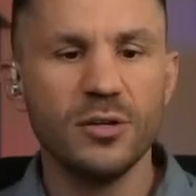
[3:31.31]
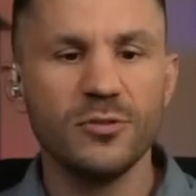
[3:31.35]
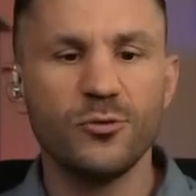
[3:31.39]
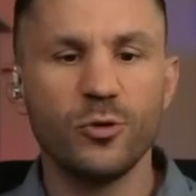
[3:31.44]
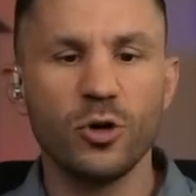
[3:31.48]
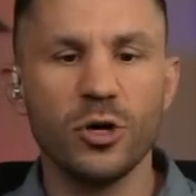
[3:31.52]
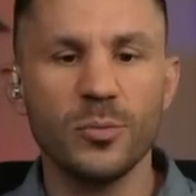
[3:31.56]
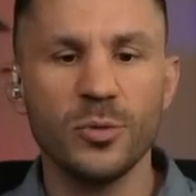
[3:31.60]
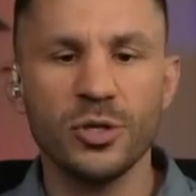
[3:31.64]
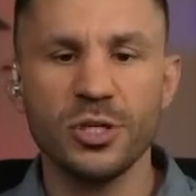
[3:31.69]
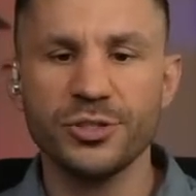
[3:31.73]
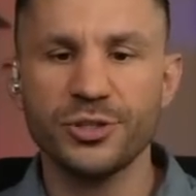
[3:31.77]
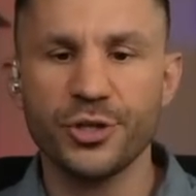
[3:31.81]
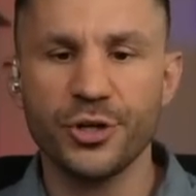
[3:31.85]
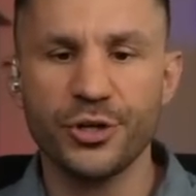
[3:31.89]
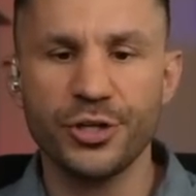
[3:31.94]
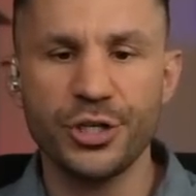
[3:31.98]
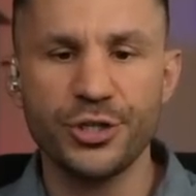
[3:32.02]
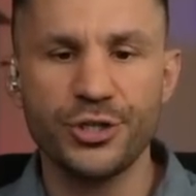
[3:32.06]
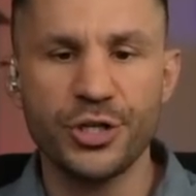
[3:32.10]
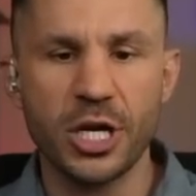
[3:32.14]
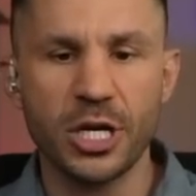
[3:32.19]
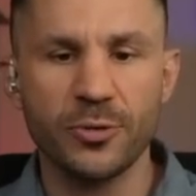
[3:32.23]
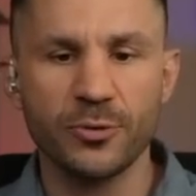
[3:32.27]
Former
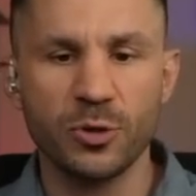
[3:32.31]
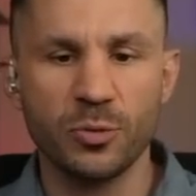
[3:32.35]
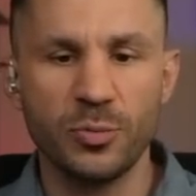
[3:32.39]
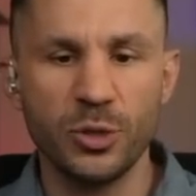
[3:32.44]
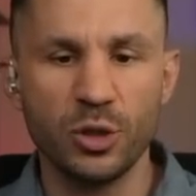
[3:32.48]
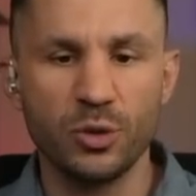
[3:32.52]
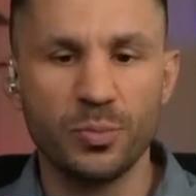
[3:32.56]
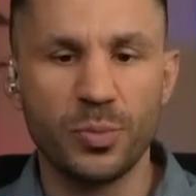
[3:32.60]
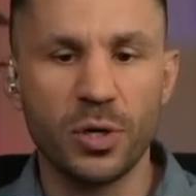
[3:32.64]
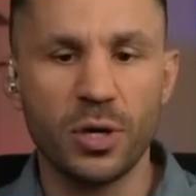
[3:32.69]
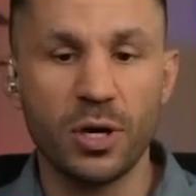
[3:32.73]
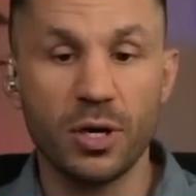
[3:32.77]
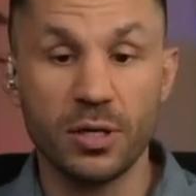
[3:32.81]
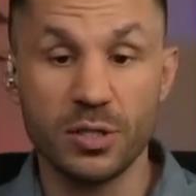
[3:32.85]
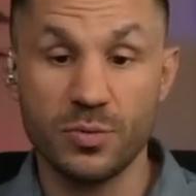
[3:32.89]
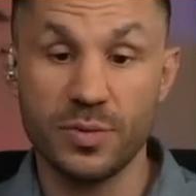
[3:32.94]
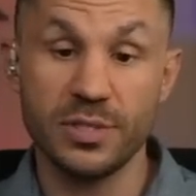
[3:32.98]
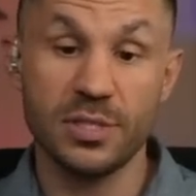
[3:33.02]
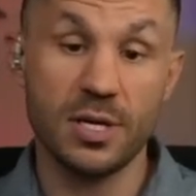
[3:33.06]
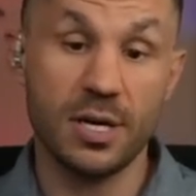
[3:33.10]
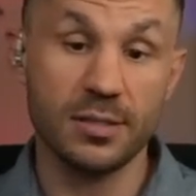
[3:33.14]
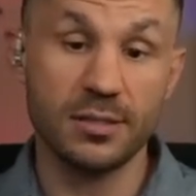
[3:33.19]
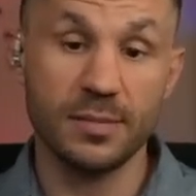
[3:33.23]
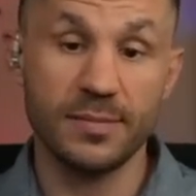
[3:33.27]
Attorney General Bill Barr, as we
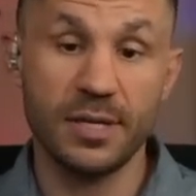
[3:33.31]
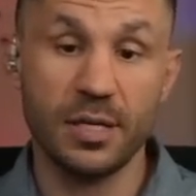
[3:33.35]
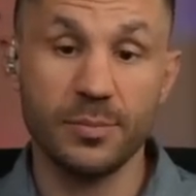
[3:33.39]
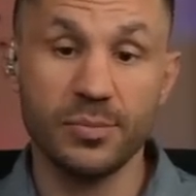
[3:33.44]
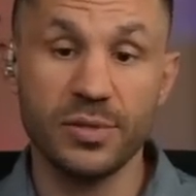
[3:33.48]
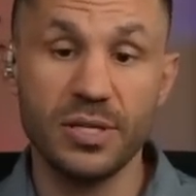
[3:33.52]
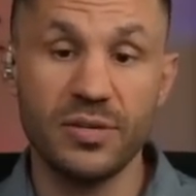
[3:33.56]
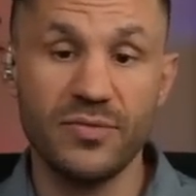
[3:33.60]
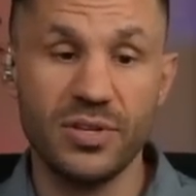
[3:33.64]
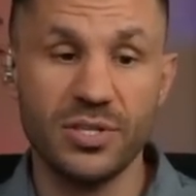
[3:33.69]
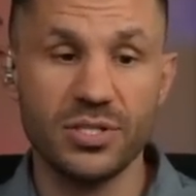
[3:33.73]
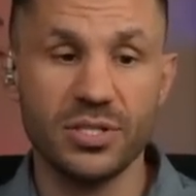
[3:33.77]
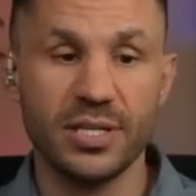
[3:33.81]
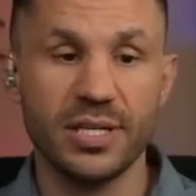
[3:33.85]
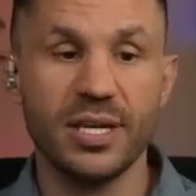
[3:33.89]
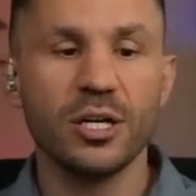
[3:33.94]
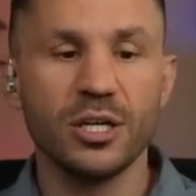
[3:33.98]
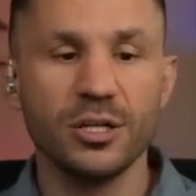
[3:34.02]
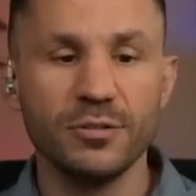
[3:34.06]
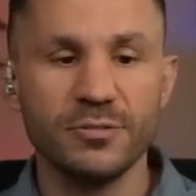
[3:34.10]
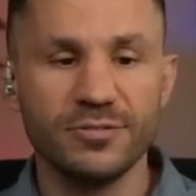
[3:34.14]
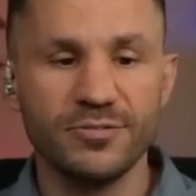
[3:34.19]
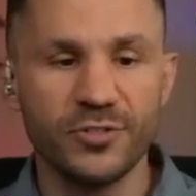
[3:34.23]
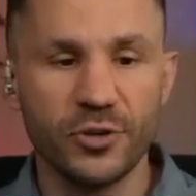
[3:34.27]
talked about previously,
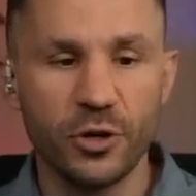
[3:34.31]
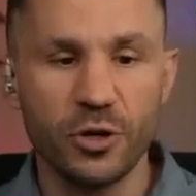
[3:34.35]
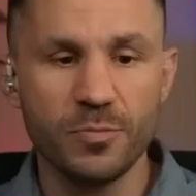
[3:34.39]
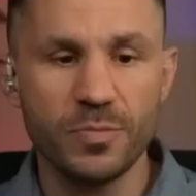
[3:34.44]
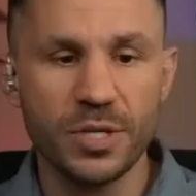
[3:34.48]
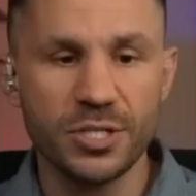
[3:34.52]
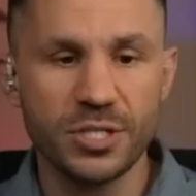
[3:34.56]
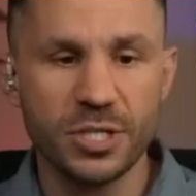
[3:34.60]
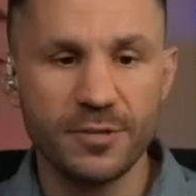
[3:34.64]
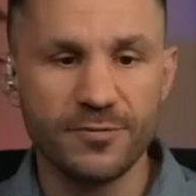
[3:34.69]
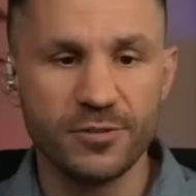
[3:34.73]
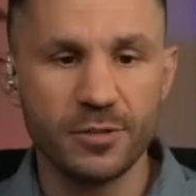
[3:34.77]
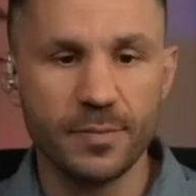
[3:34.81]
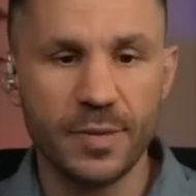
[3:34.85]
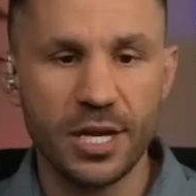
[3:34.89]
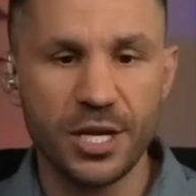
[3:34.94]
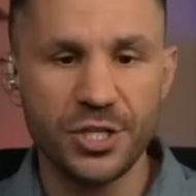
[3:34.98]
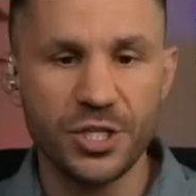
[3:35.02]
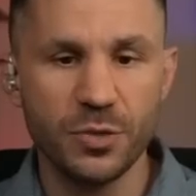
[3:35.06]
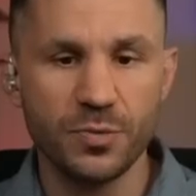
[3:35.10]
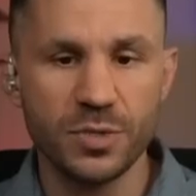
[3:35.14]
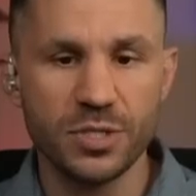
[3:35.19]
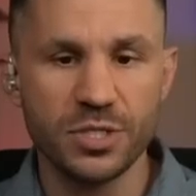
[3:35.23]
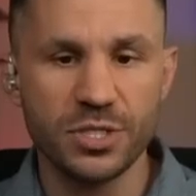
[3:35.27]
confirmed this
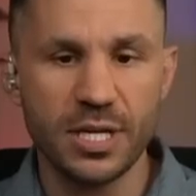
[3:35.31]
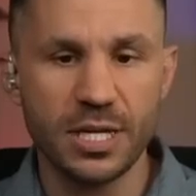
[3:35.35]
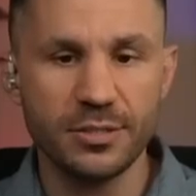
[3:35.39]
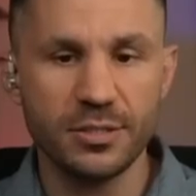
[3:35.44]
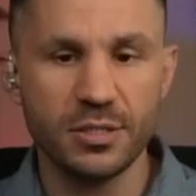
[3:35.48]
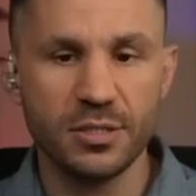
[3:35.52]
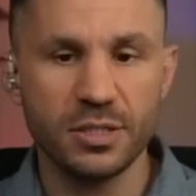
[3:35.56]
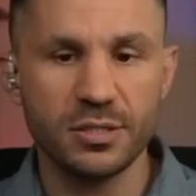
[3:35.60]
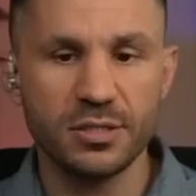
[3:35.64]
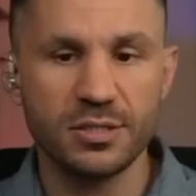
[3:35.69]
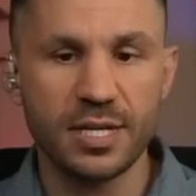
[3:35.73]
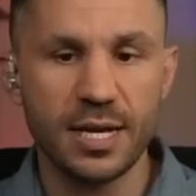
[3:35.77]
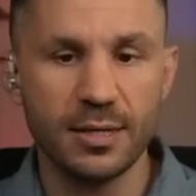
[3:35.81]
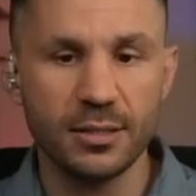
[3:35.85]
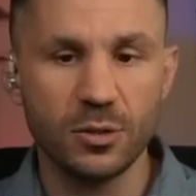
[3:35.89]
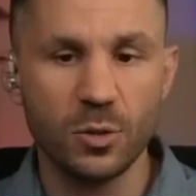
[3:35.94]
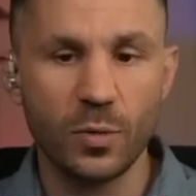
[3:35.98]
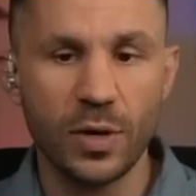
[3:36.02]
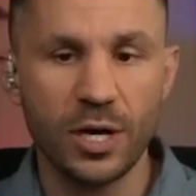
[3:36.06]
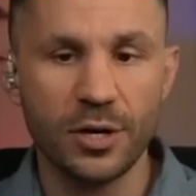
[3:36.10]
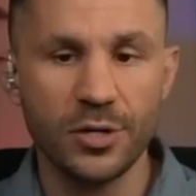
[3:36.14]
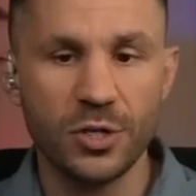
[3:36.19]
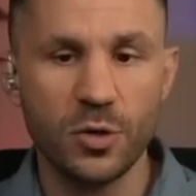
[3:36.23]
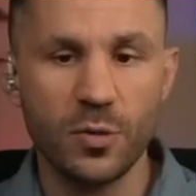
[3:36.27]
information was sent to the
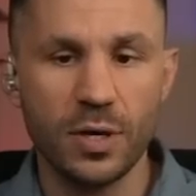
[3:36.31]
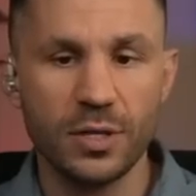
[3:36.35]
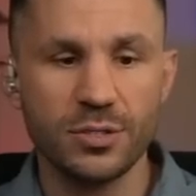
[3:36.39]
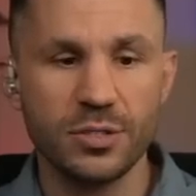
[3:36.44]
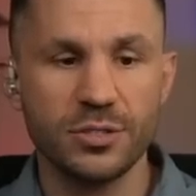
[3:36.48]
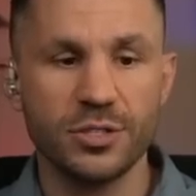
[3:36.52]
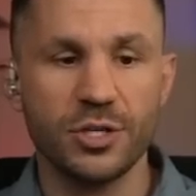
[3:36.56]
Delaware U.S.